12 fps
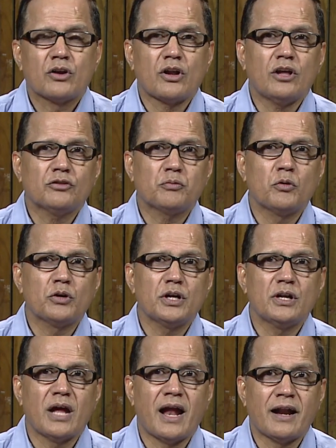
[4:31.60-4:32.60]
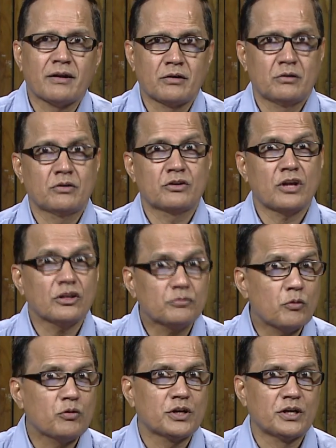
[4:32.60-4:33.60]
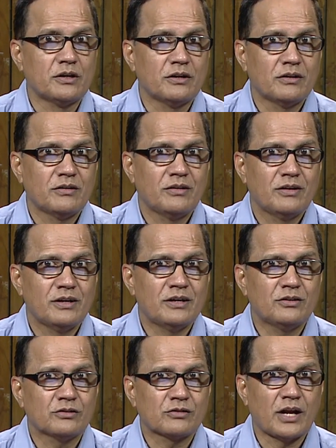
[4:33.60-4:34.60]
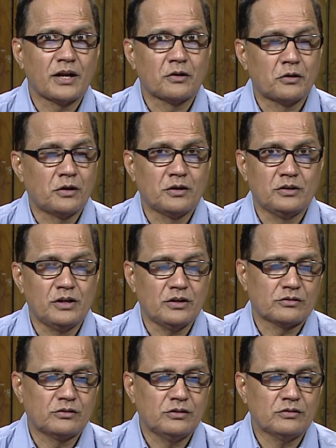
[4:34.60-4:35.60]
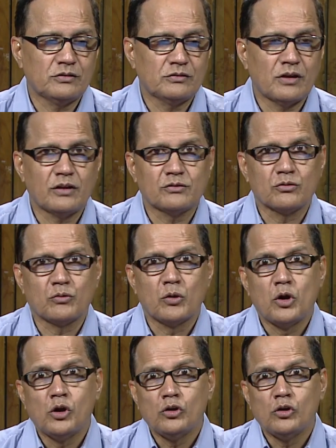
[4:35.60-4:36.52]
transported at the site. Yes, this is also.